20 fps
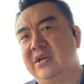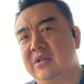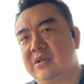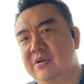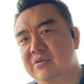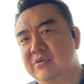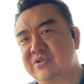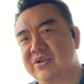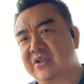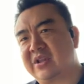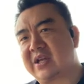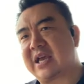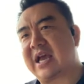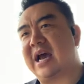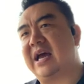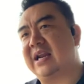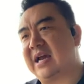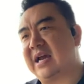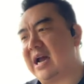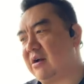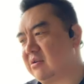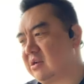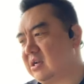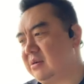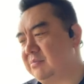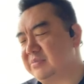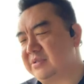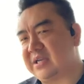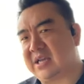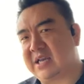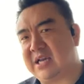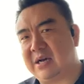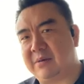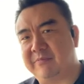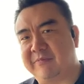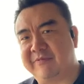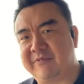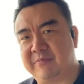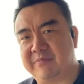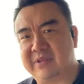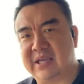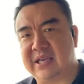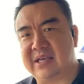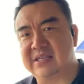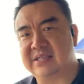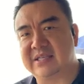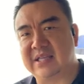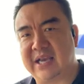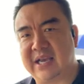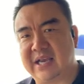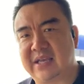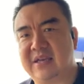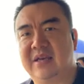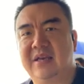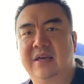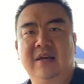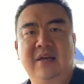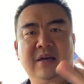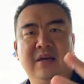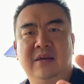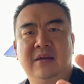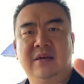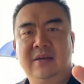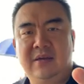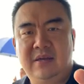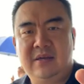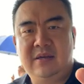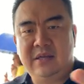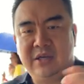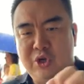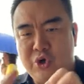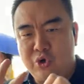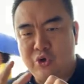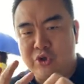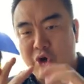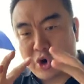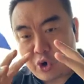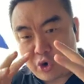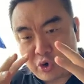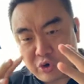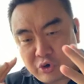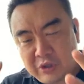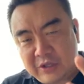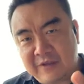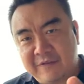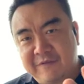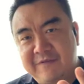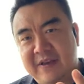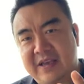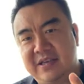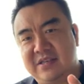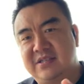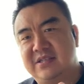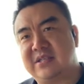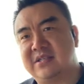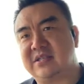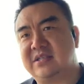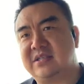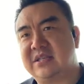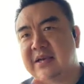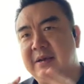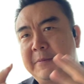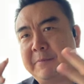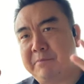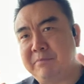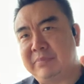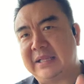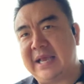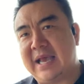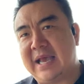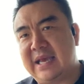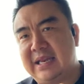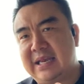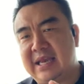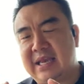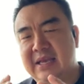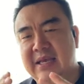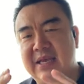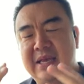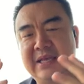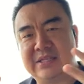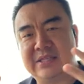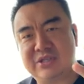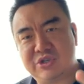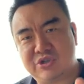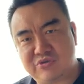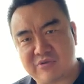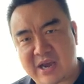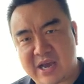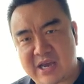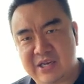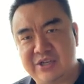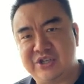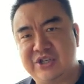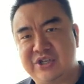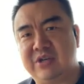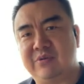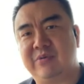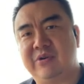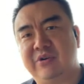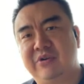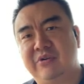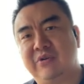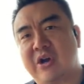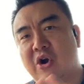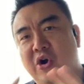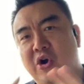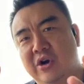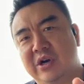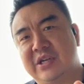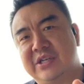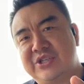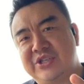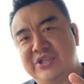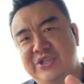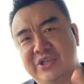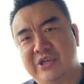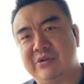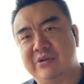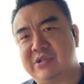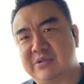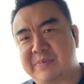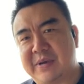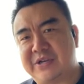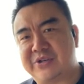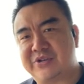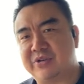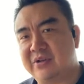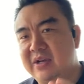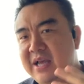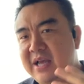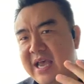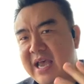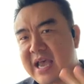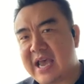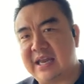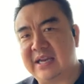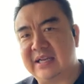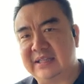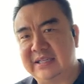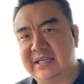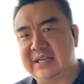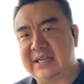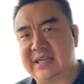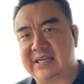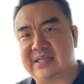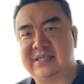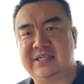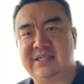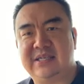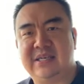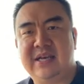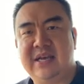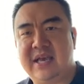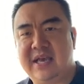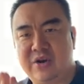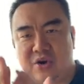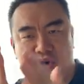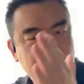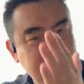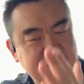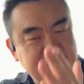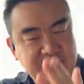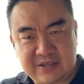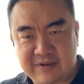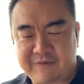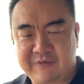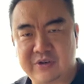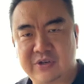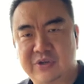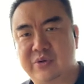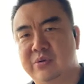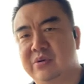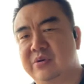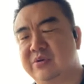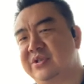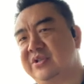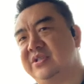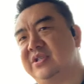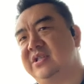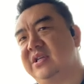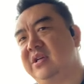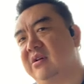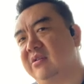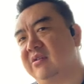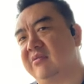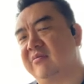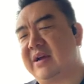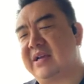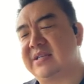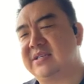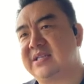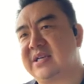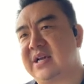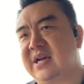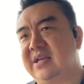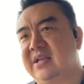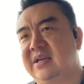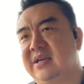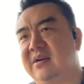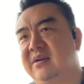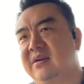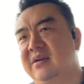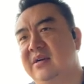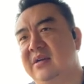Those are the kind of outcomes that come from things like, the early phases, planning and strategy, where you harness geospatial analytics and all these different tools you see on the right side here.